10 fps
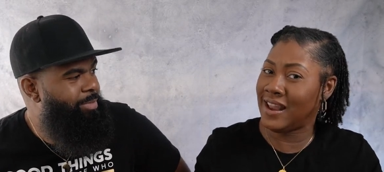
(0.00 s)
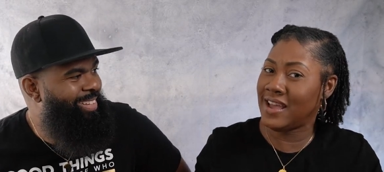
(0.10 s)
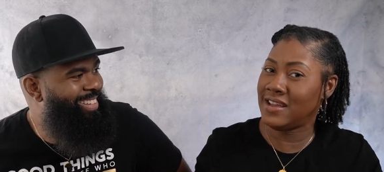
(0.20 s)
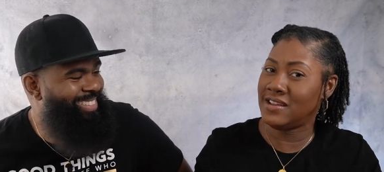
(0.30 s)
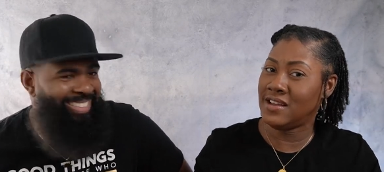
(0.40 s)

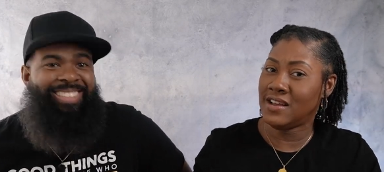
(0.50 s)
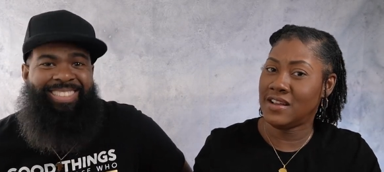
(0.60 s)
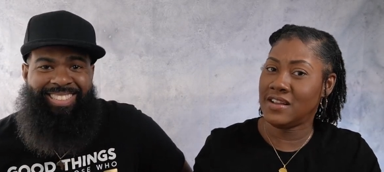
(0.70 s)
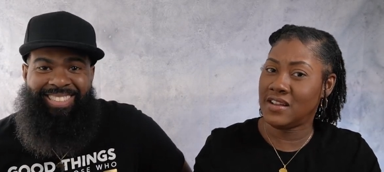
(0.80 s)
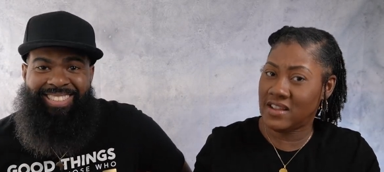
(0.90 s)
Speaker 1: like,
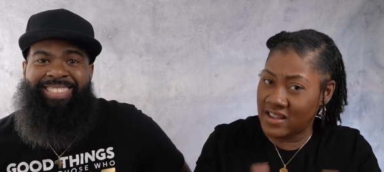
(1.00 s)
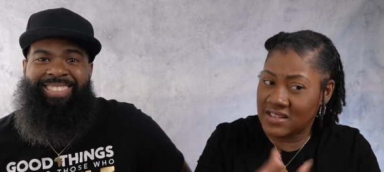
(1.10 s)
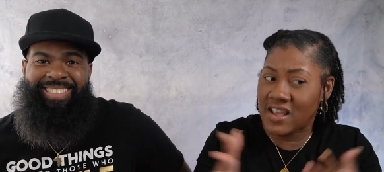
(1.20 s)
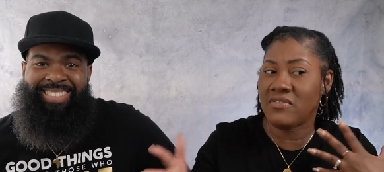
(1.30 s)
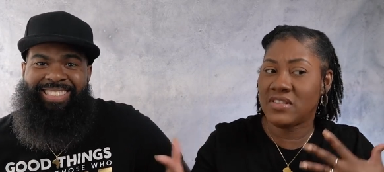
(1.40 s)

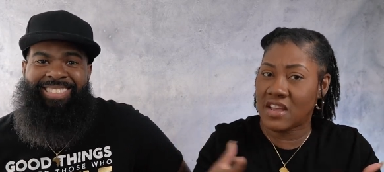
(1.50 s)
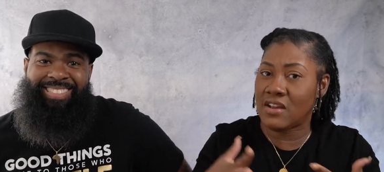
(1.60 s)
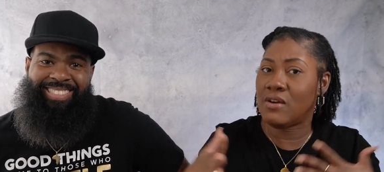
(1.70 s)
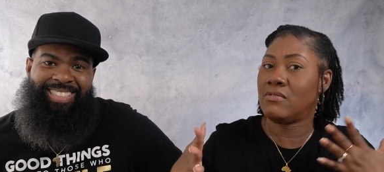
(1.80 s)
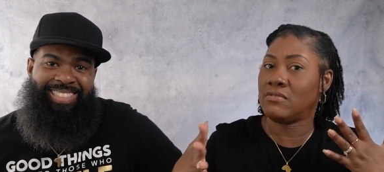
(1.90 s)
is
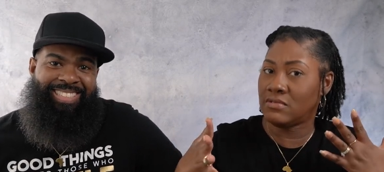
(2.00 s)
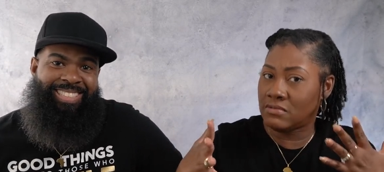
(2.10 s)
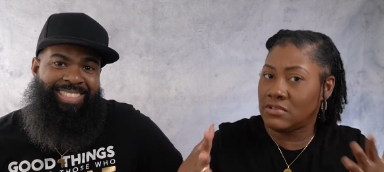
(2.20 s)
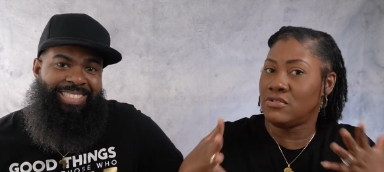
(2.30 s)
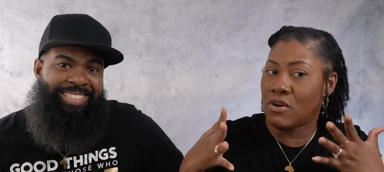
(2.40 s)
everything
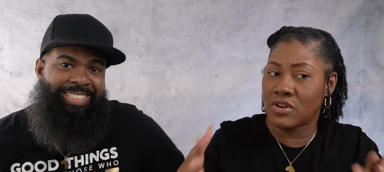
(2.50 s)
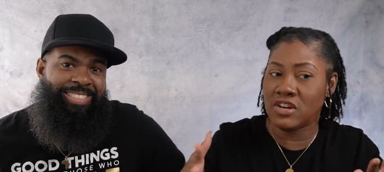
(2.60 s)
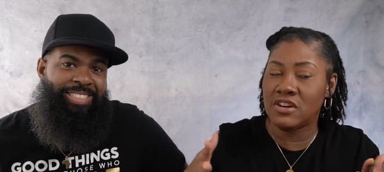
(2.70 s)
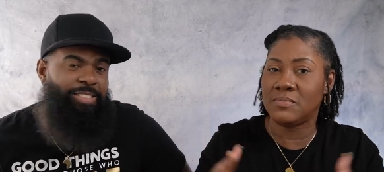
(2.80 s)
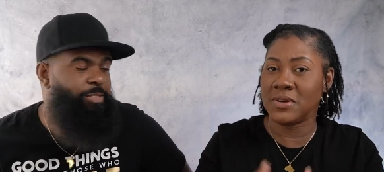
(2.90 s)
you know
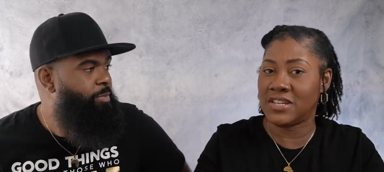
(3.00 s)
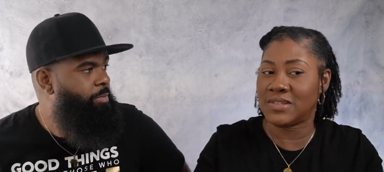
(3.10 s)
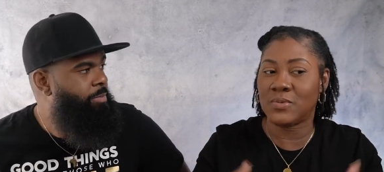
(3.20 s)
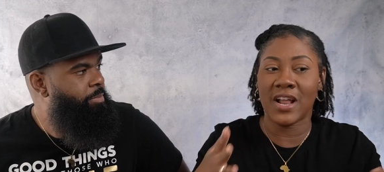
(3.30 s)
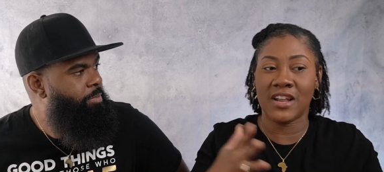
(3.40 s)
good?
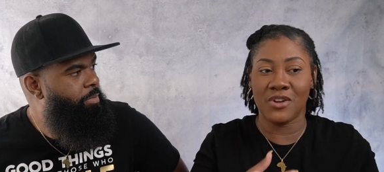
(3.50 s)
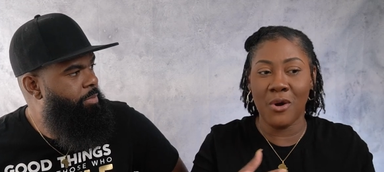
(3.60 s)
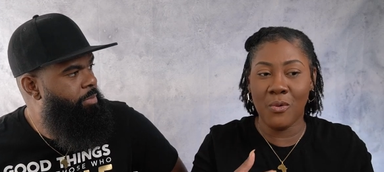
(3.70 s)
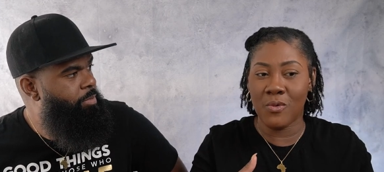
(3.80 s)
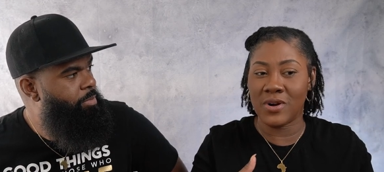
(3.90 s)
Because what I
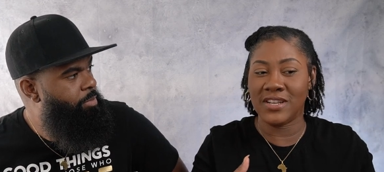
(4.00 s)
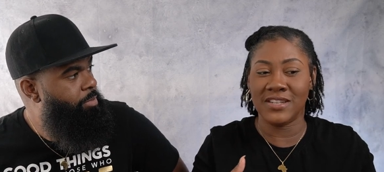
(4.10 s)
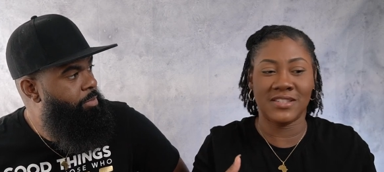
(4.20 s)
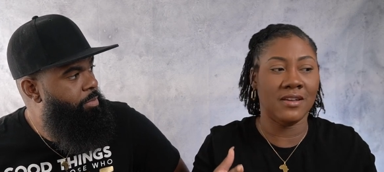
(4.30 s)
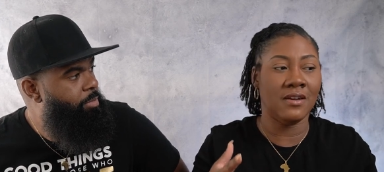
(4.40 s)
don't want
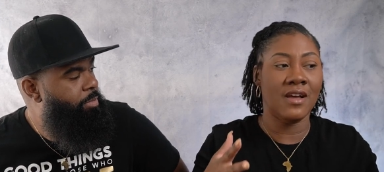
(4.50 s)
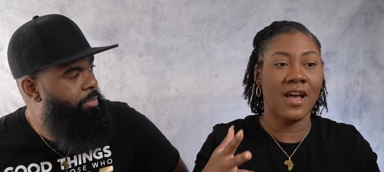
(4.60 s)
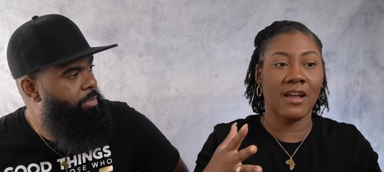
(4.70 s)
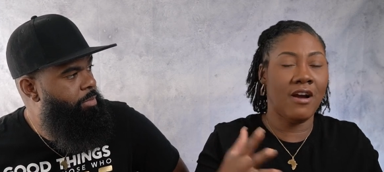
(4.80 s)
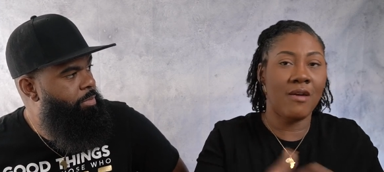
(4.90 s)
is to
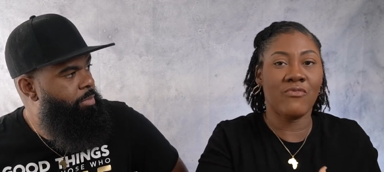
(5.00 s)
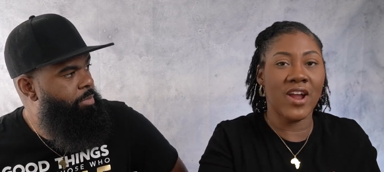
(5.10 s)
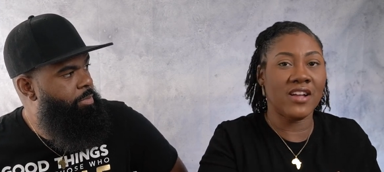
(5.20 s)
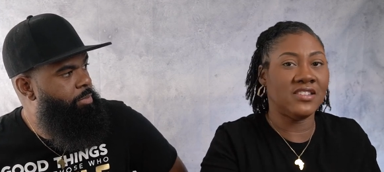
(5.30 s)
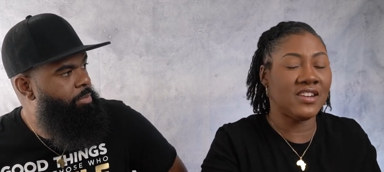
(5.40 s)
come
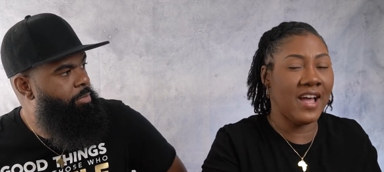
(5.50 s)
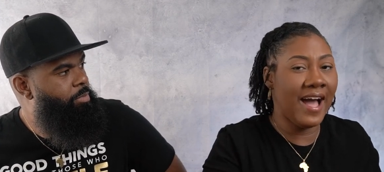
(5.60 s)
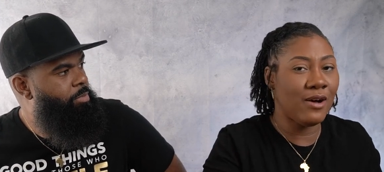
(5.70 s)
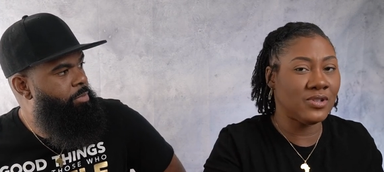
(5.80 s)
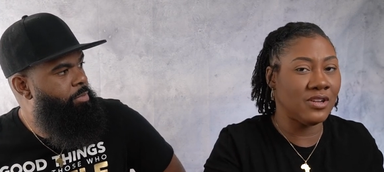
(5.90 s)
round to the
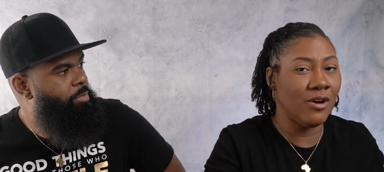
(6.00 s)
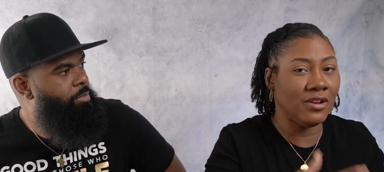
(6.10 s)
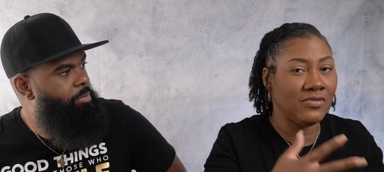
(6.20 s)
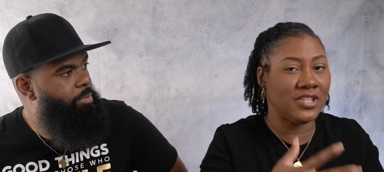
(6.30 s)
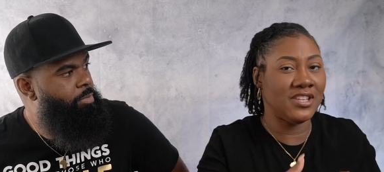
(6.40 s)
house and
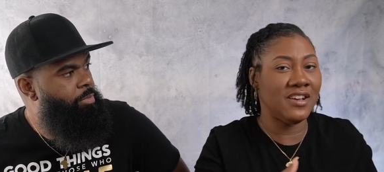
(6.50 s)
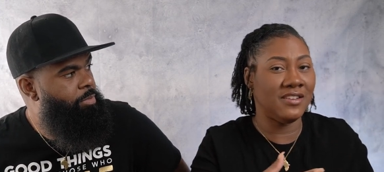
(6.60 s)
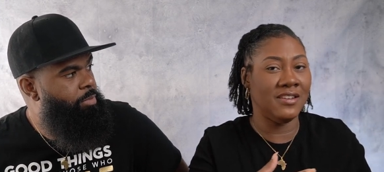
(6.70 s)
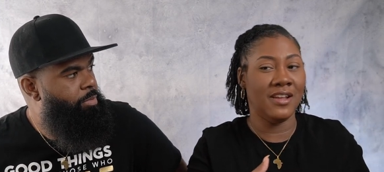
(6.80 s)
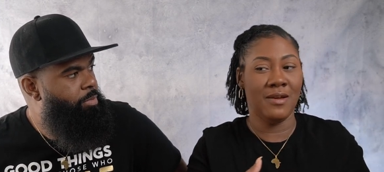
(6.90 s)
all of a
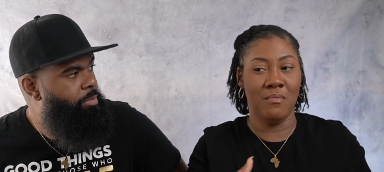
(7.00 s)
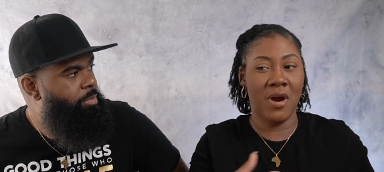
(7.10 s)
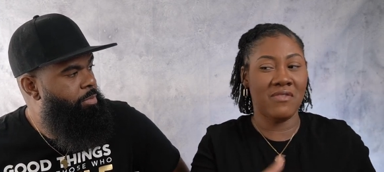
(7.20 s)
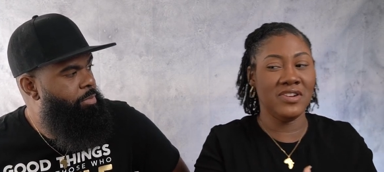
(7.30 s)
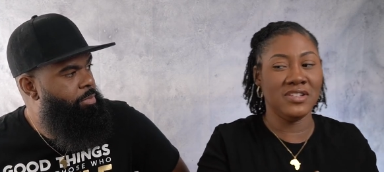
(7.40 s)
sudden
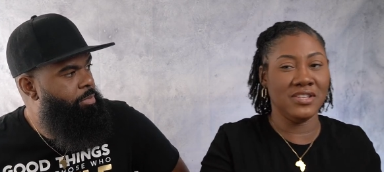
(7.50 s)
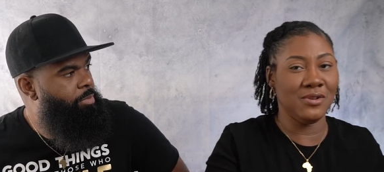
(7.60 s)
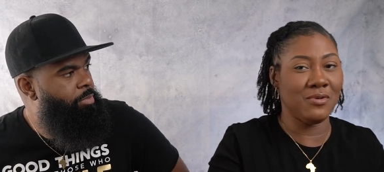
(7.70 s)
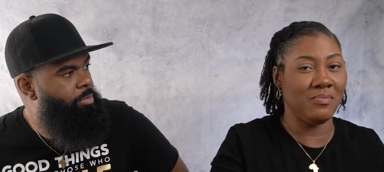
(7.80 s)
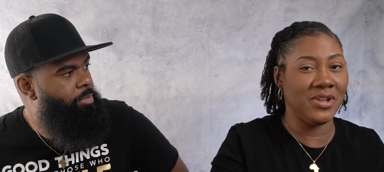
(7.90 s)
Maurice is
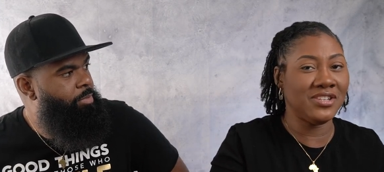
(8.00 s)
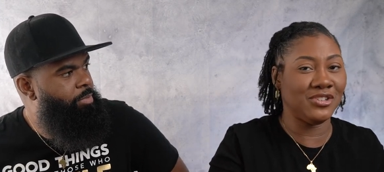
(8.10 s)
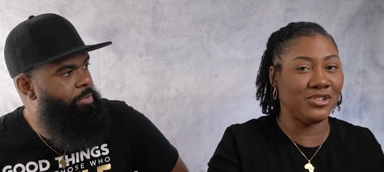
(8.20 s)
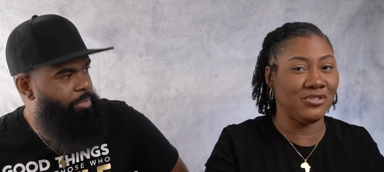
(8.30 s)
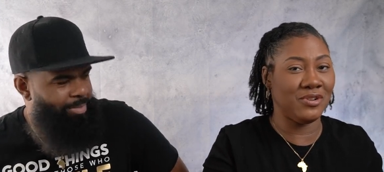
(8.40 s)
on a
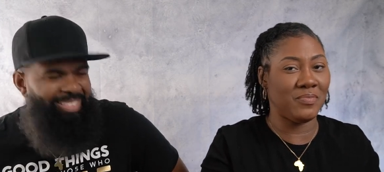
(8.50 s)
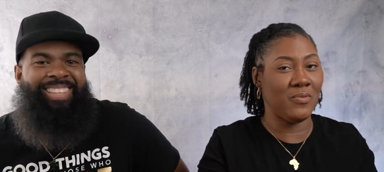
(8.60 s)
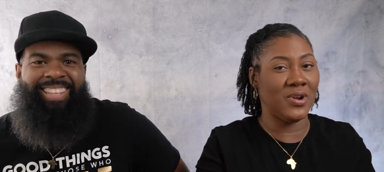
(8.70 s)
business trip and